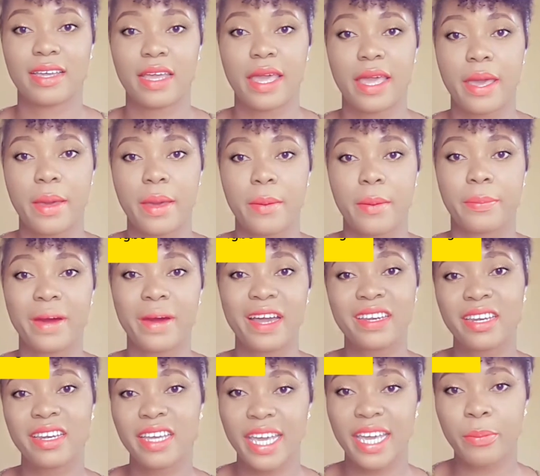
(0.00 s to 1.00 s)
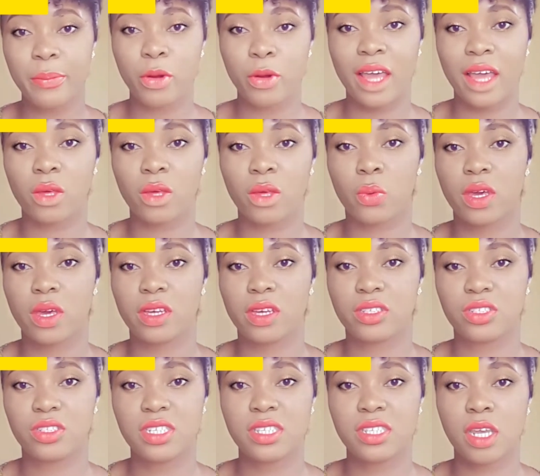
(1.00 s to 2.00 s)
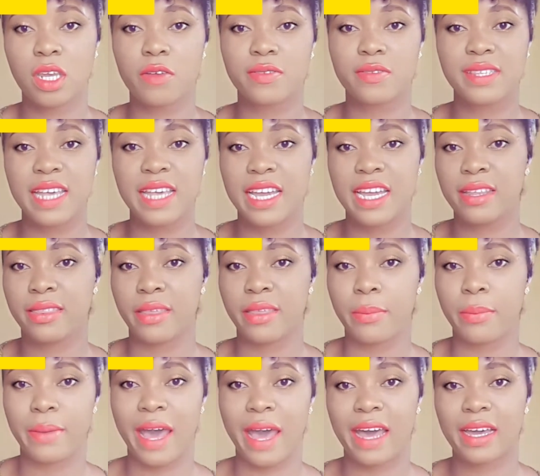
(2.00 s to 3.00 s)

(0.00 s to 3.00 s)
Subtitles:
But in Igbo language, instead of saying the bag,